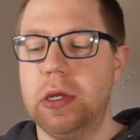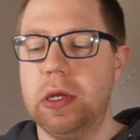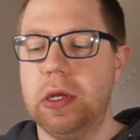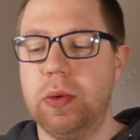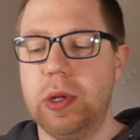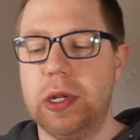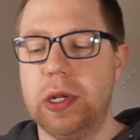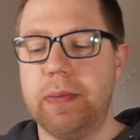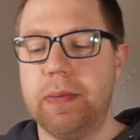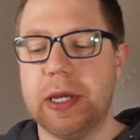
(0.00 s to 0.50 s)

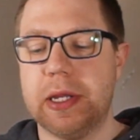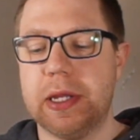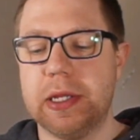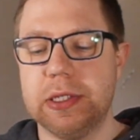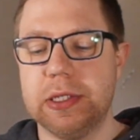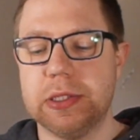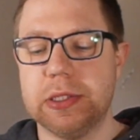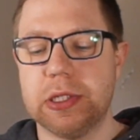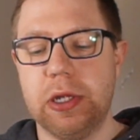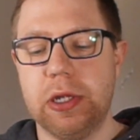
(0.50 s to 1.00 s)
When a magnet
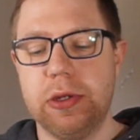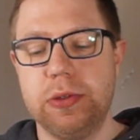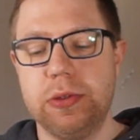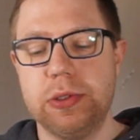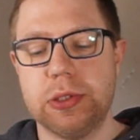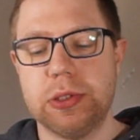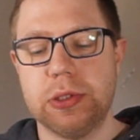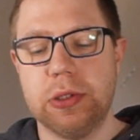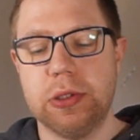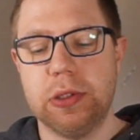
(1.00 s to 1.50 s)
is
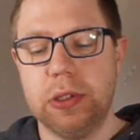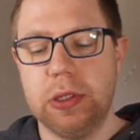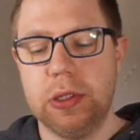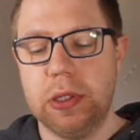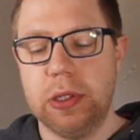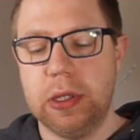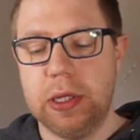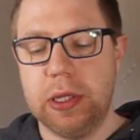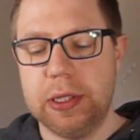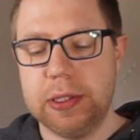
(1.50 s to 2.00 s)
close,
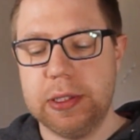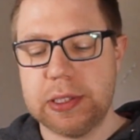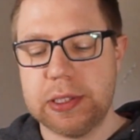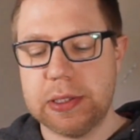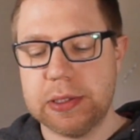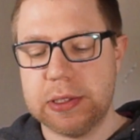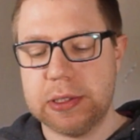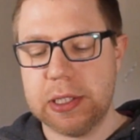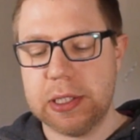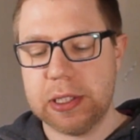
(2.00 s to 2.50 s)
it sends
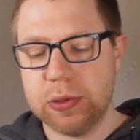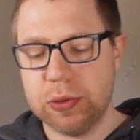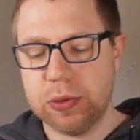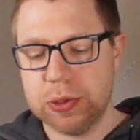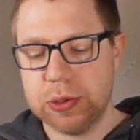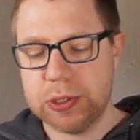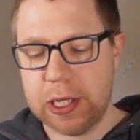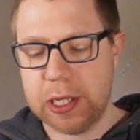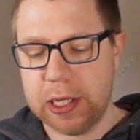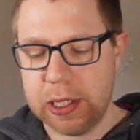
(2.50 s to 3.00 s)
a signal
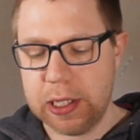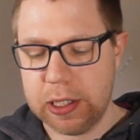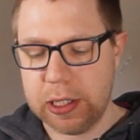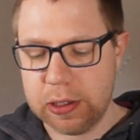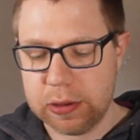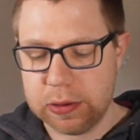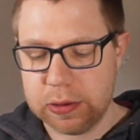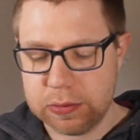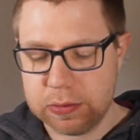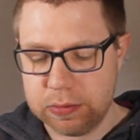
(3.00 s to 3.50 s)

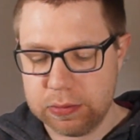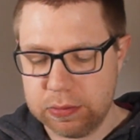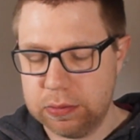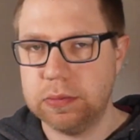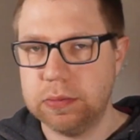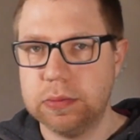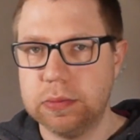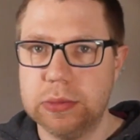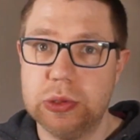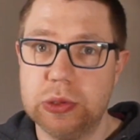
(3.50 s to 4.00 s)
saying
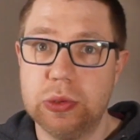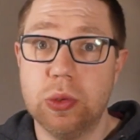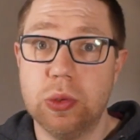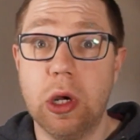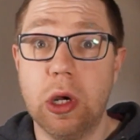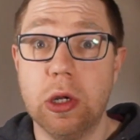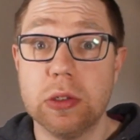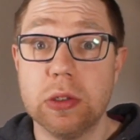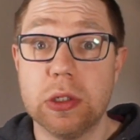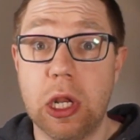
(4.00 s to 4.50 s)

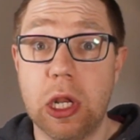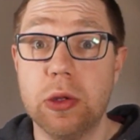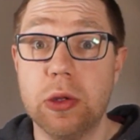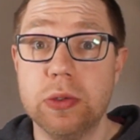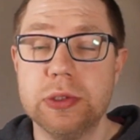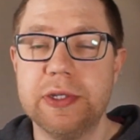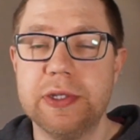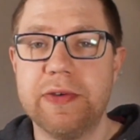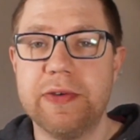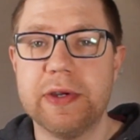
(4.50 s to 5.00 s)
door
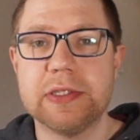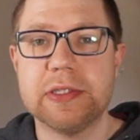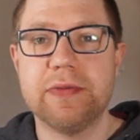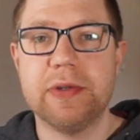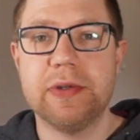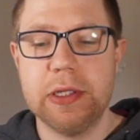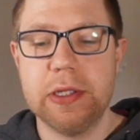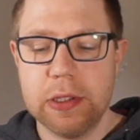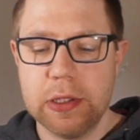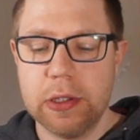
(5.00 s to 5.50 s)
closed
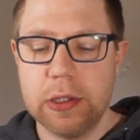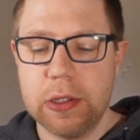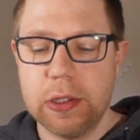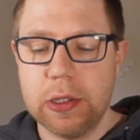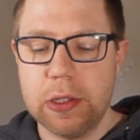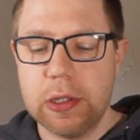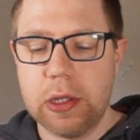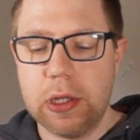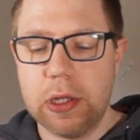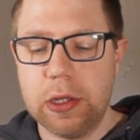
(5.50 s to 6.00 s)
effectively,
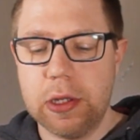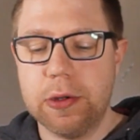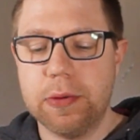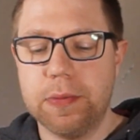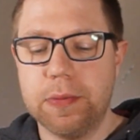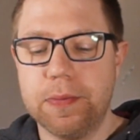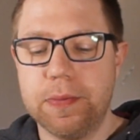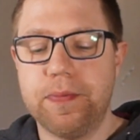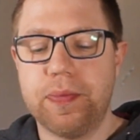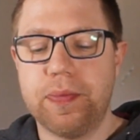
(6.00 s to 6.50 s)

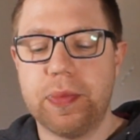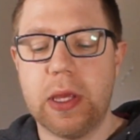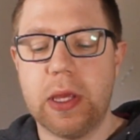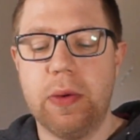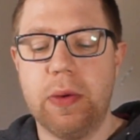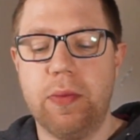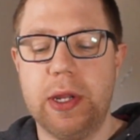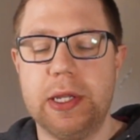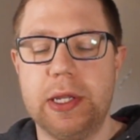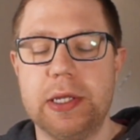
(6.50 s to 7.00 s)
um, and
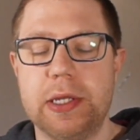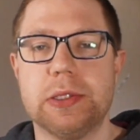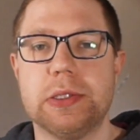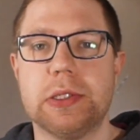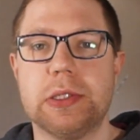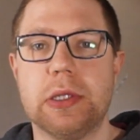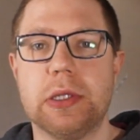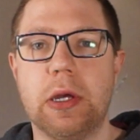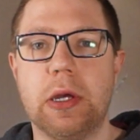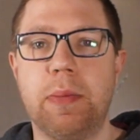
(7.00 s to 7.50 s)
when it's
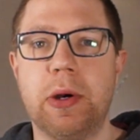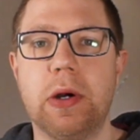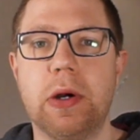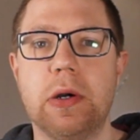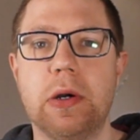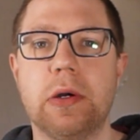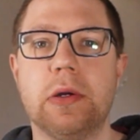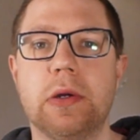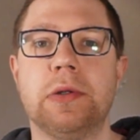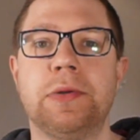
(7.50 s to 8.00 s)

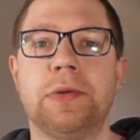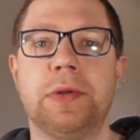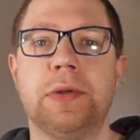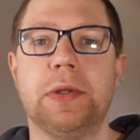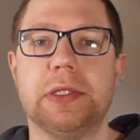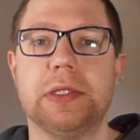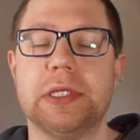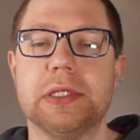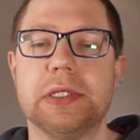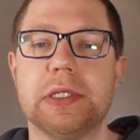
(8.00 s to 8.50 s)
apart
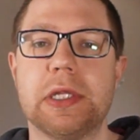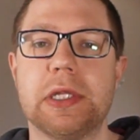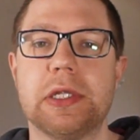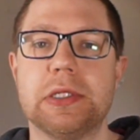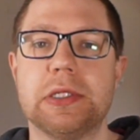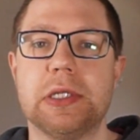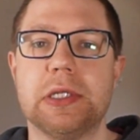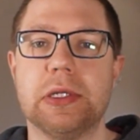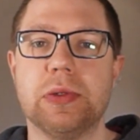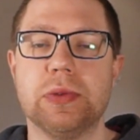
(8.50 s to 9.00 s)
sends another
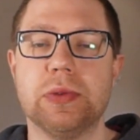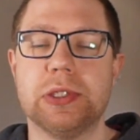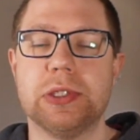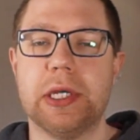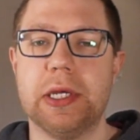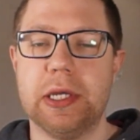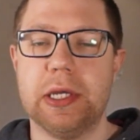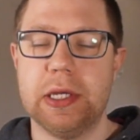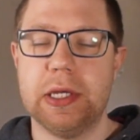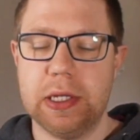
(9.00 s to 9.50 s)
signal
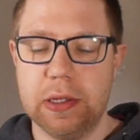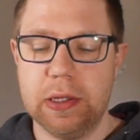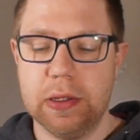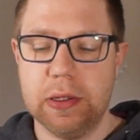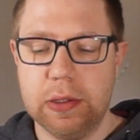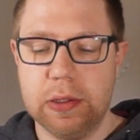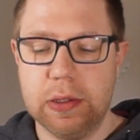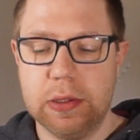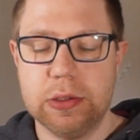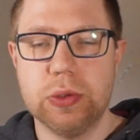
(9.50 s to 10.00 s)
saying
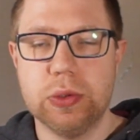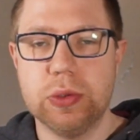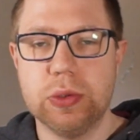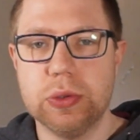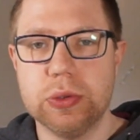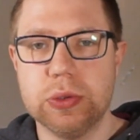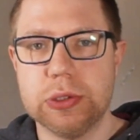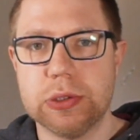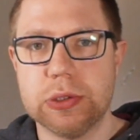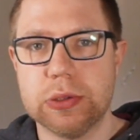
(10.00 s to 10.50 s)

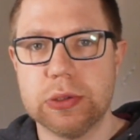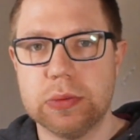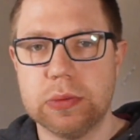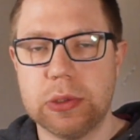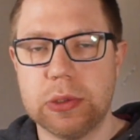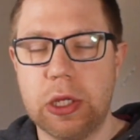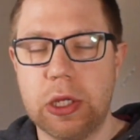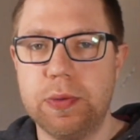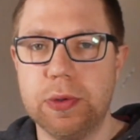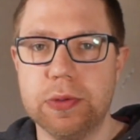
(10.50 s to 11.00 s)
doors
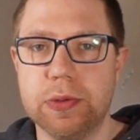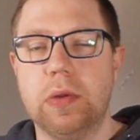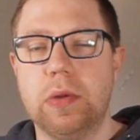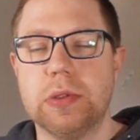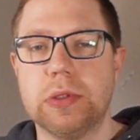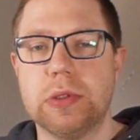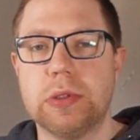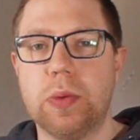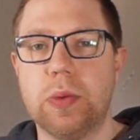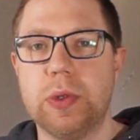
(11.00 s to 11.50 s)
open.
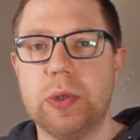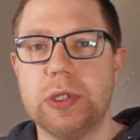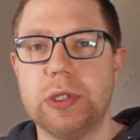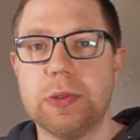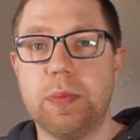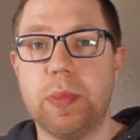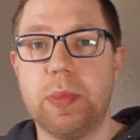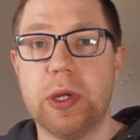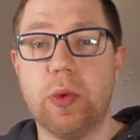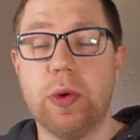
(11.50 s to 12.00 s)
So we
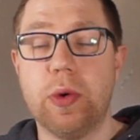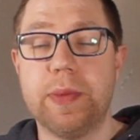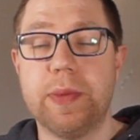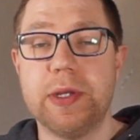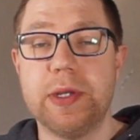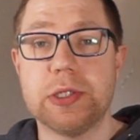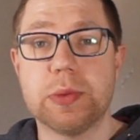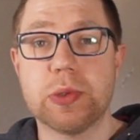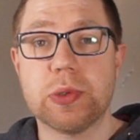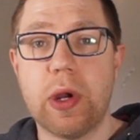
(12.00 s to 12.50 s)
will be
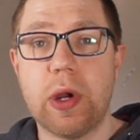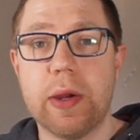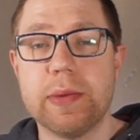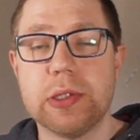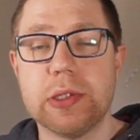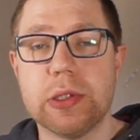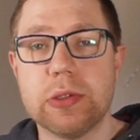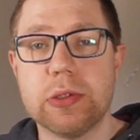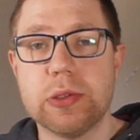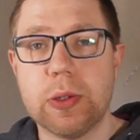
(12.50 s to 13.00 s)
subscribing to
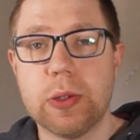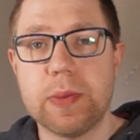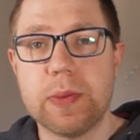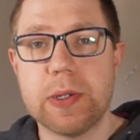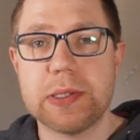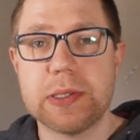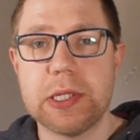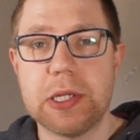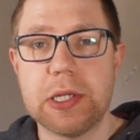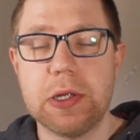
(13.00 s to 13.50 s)
those
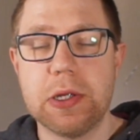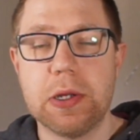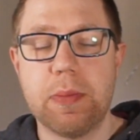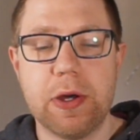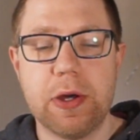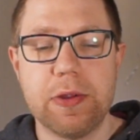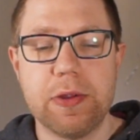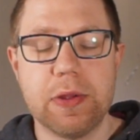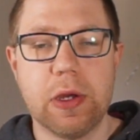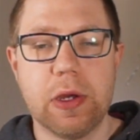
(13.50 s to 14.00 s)
topics in our
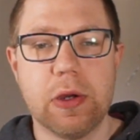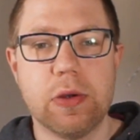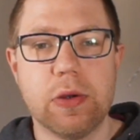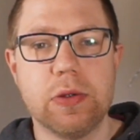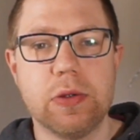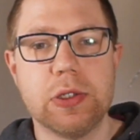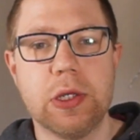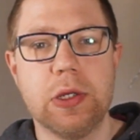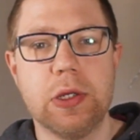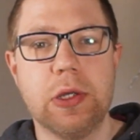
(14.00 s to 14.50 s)
Python code
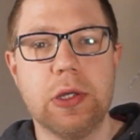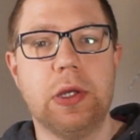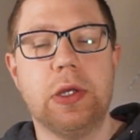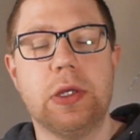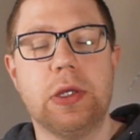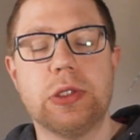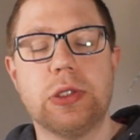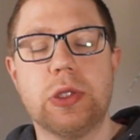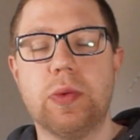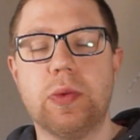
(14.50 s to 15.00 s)

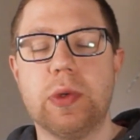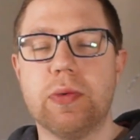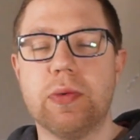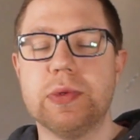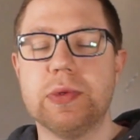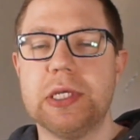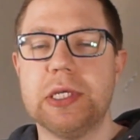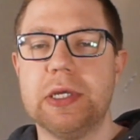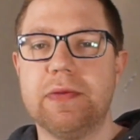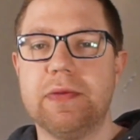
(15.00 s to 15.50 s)
so that we can
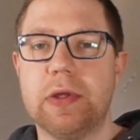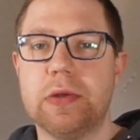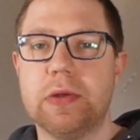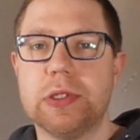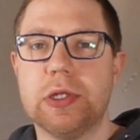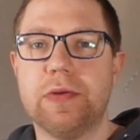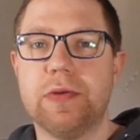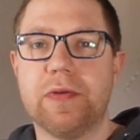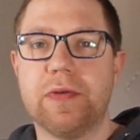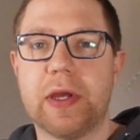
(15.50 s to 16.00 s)
receive those
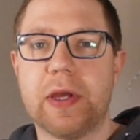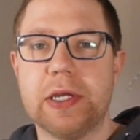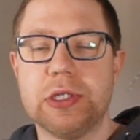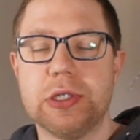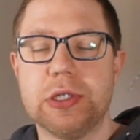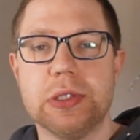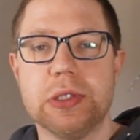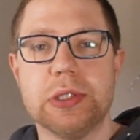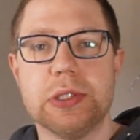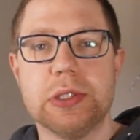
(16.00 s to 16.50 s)

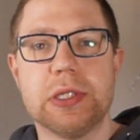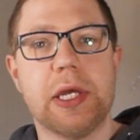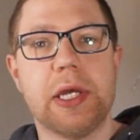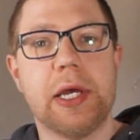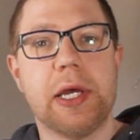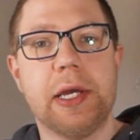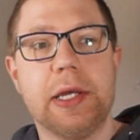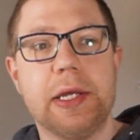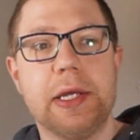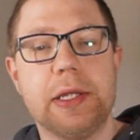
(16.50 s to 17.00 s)
notifications
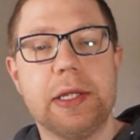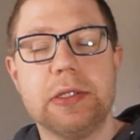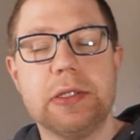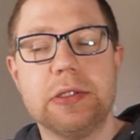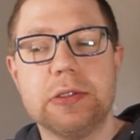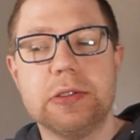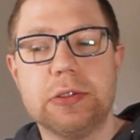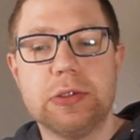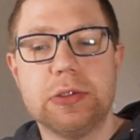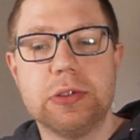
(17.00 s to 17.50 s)

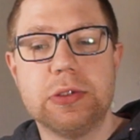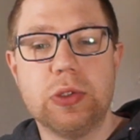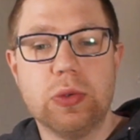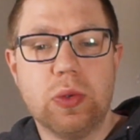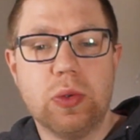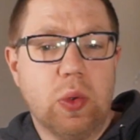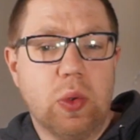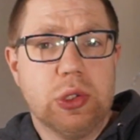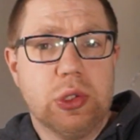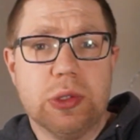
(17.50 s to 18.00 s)
and
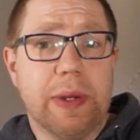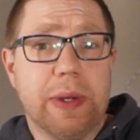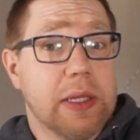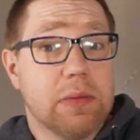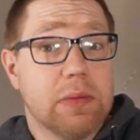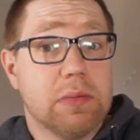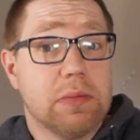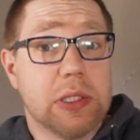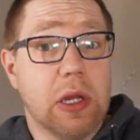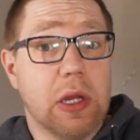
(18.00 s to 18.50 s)

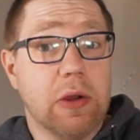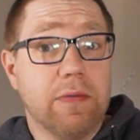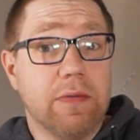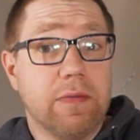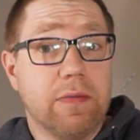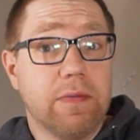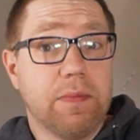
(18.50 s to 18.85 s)
automate stuff.